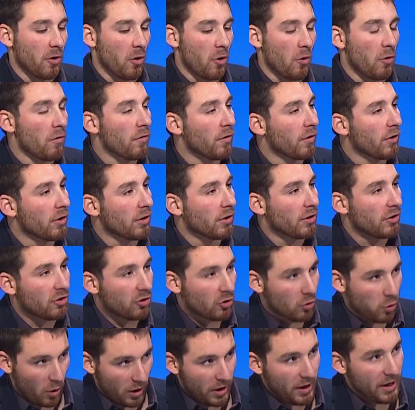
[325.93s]
over
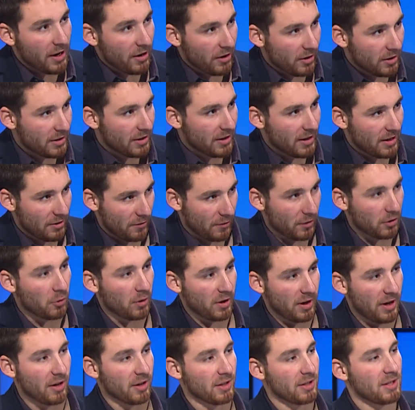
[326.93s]
20
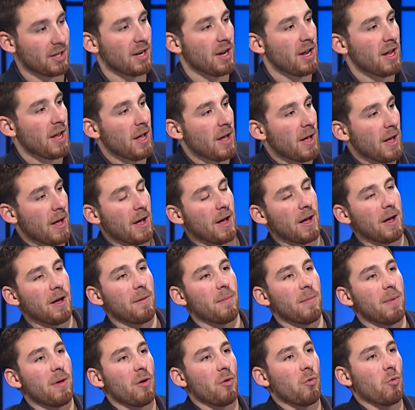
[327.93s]
years.
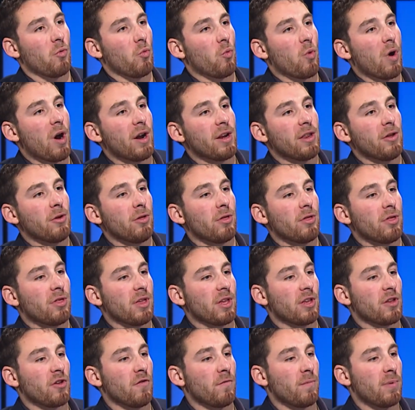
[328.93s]
Why do you
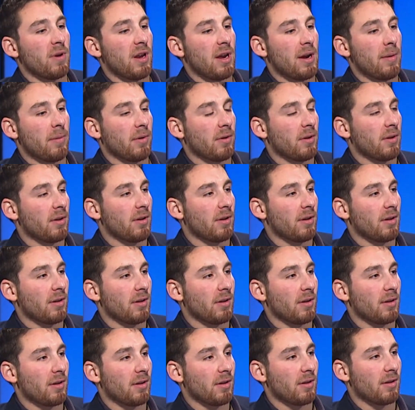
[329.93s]
think you've been able... Well, you said
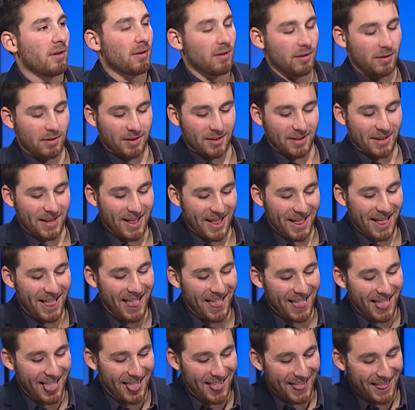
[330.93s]
forefront. I'm just saying I've
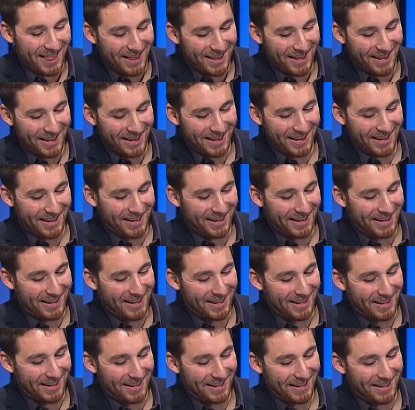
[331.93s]
been in sports
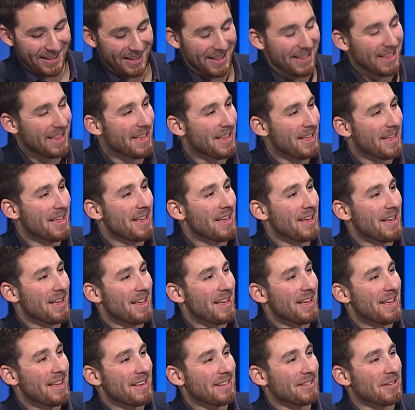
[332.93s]
media for 20
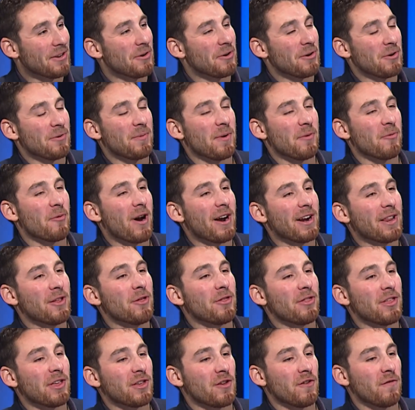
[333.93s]
years. So, but why do
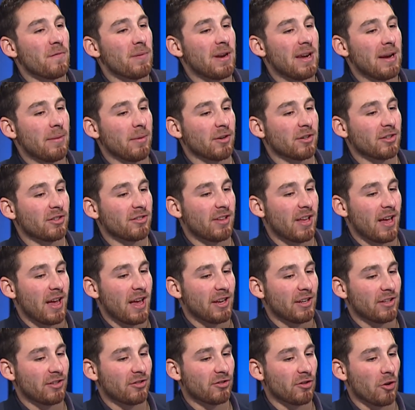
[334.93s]
you think you've been able to
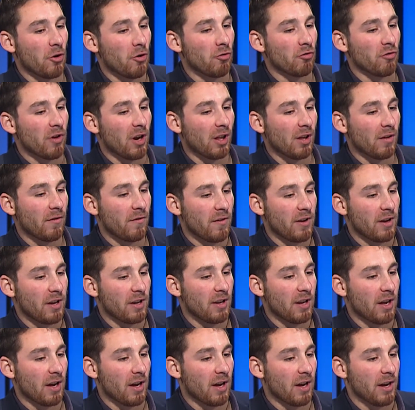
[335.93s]
stay so
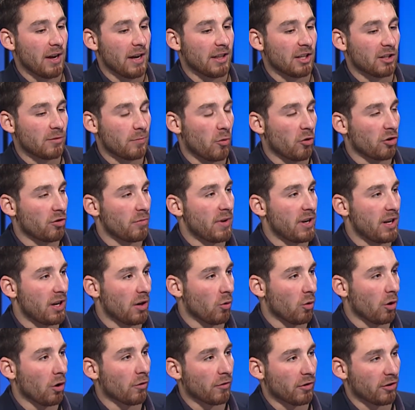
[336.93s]
relevant in the sports
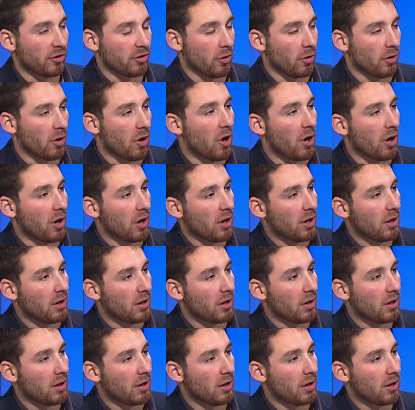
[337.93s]
media world for so long?